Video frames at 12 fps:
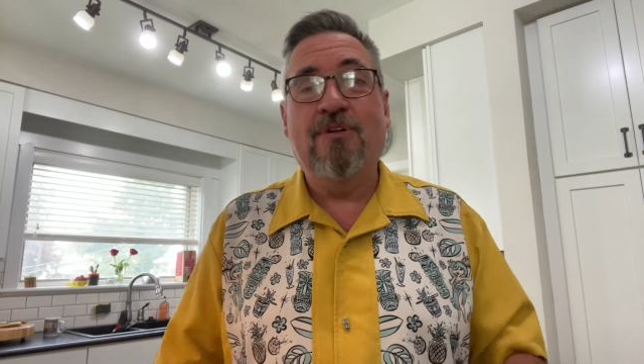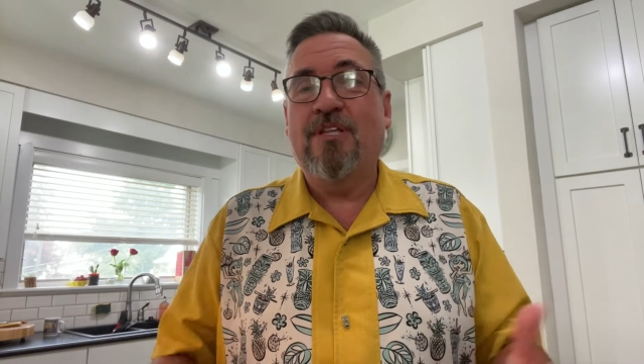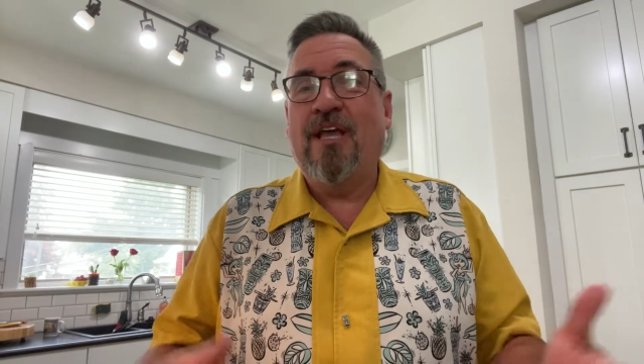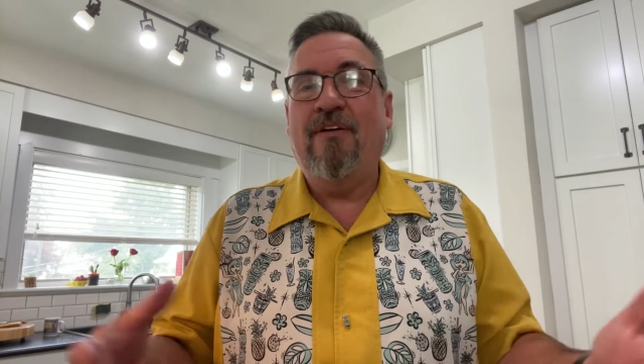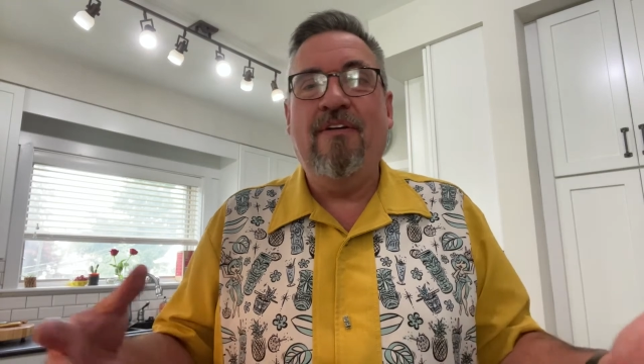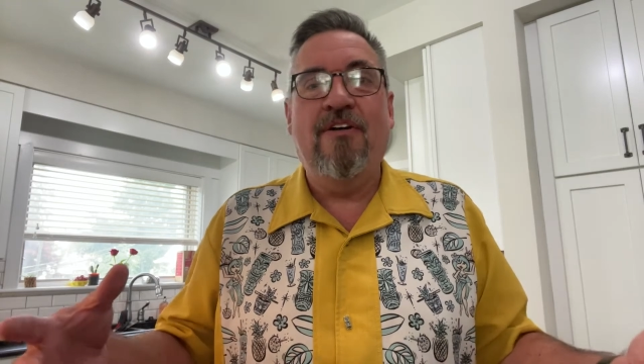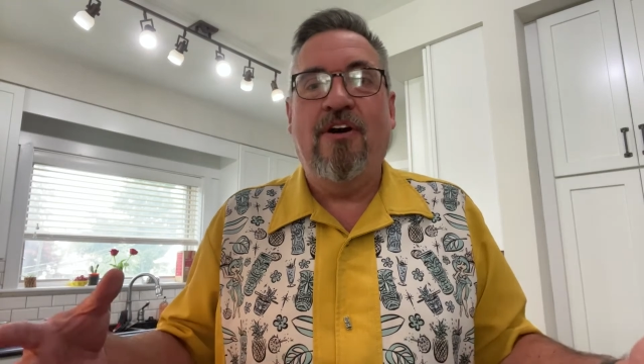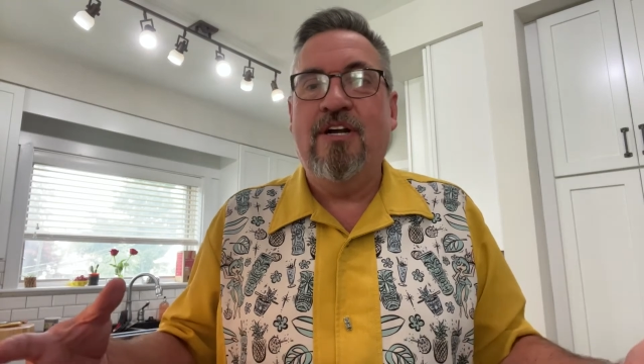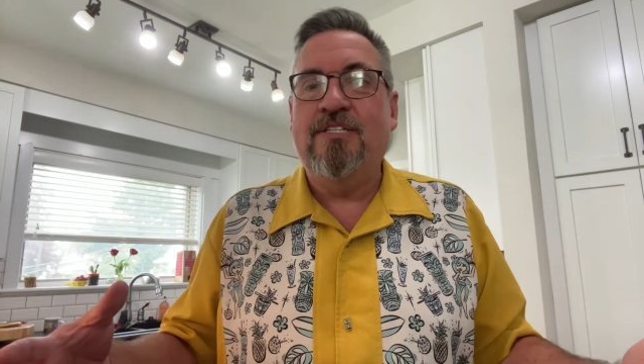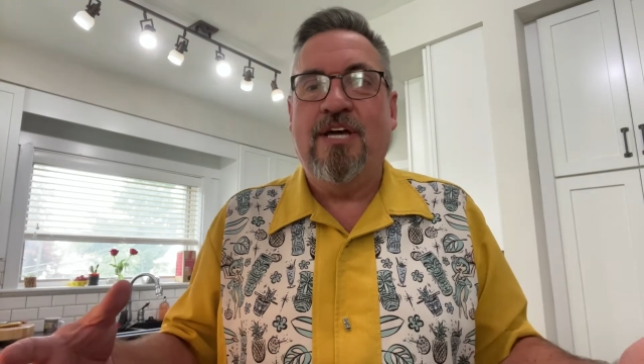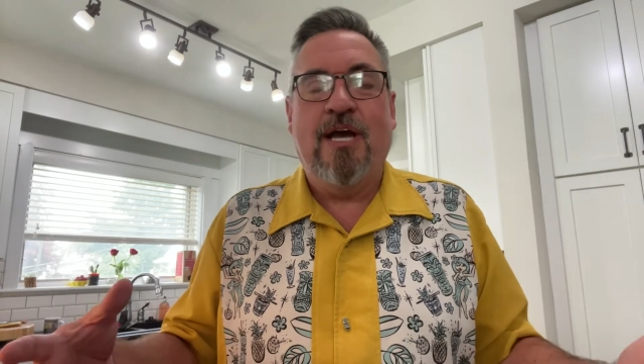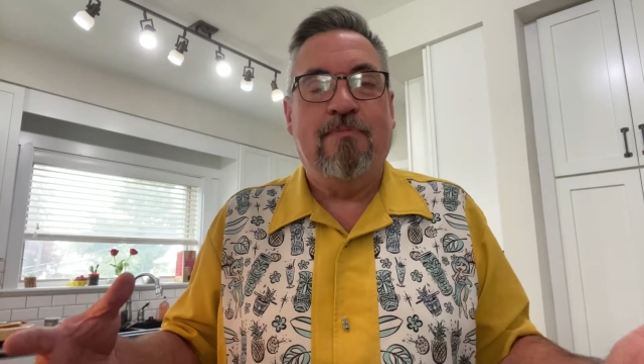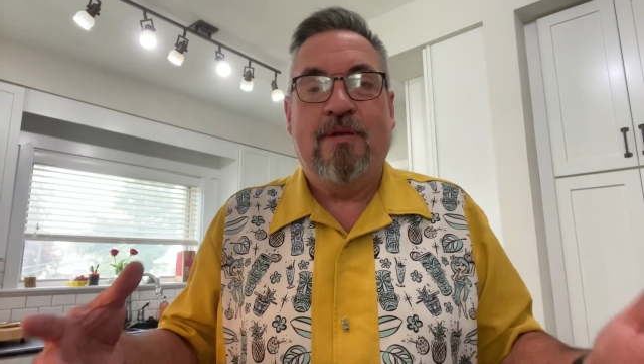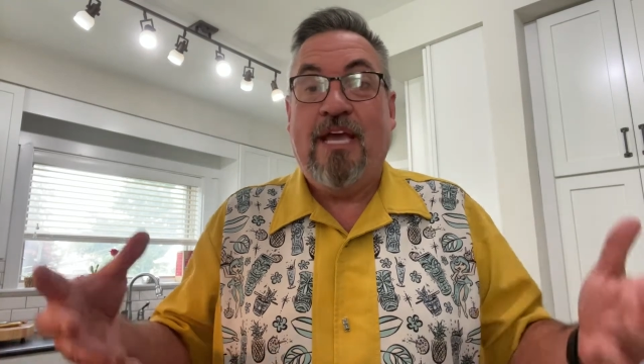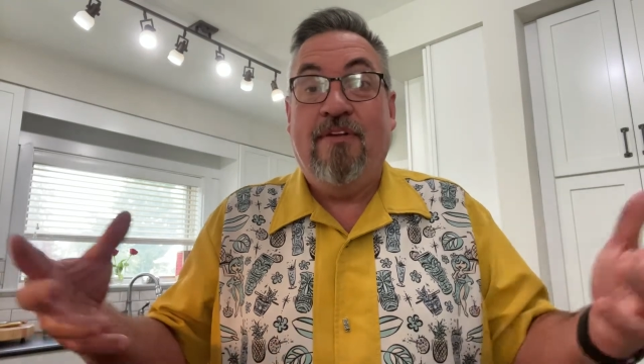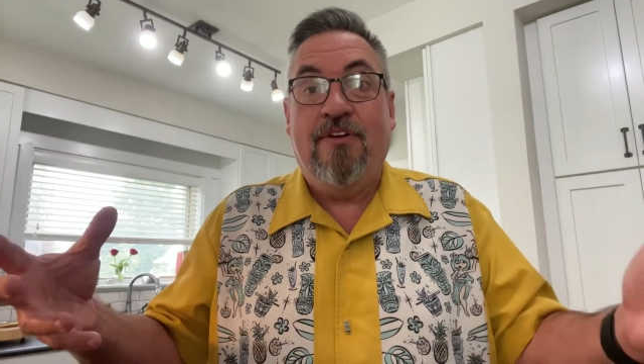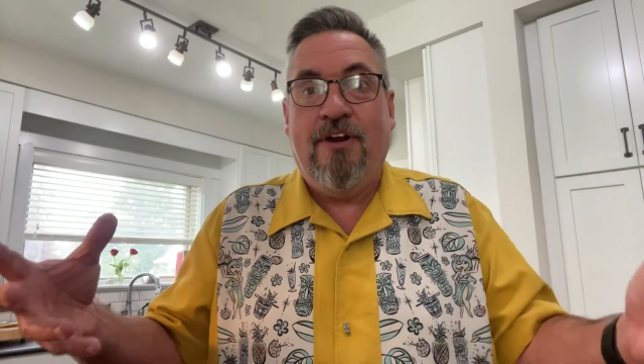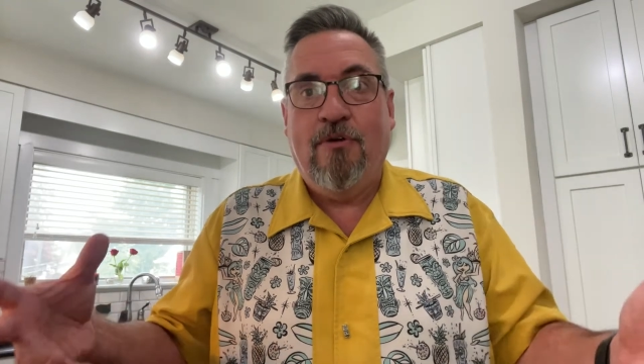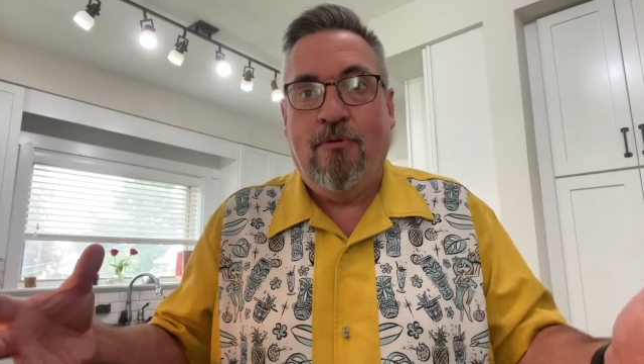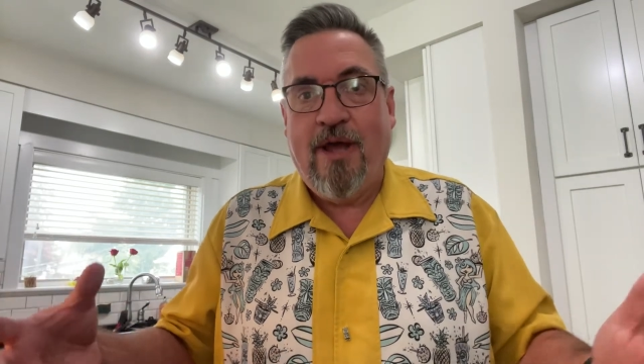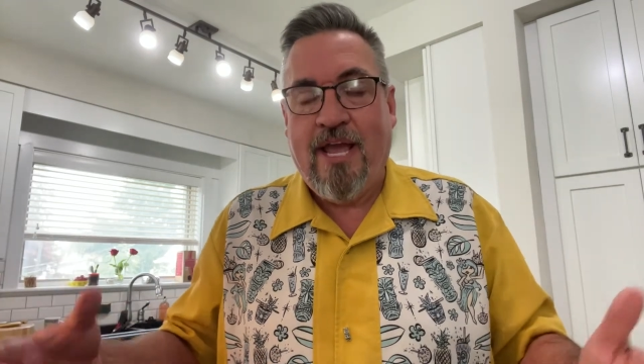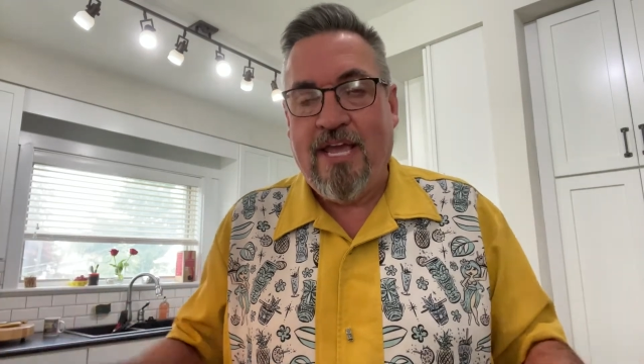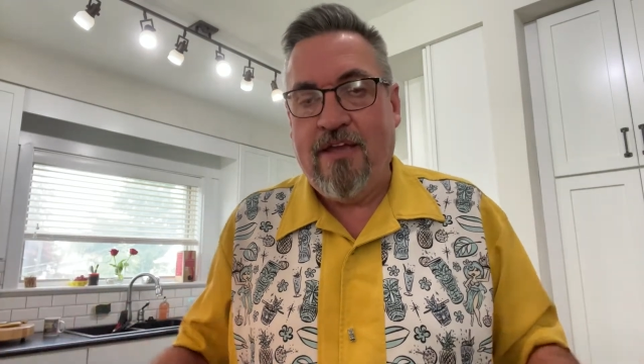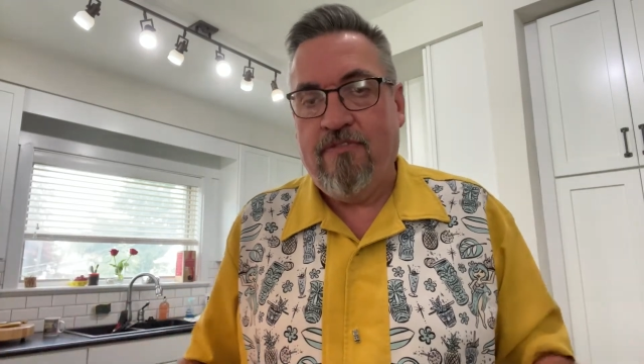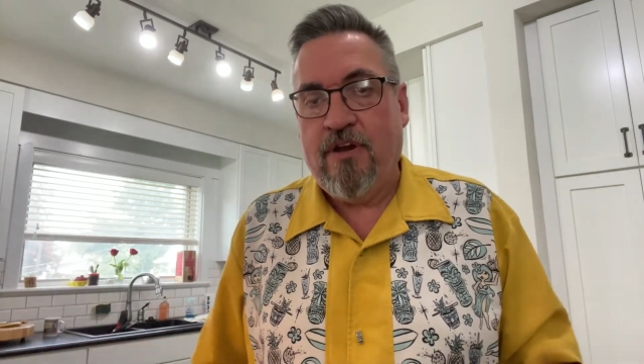They had a hard time giving it away.